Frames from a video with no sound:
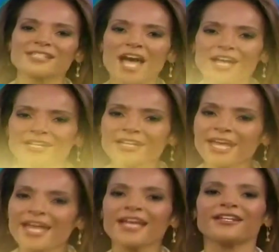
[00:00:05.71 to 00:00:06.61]

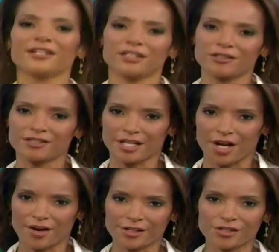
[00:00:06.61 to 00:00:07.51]
exciting and a little
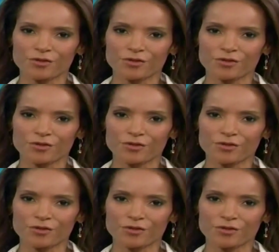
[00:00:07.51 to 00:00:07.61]
scary.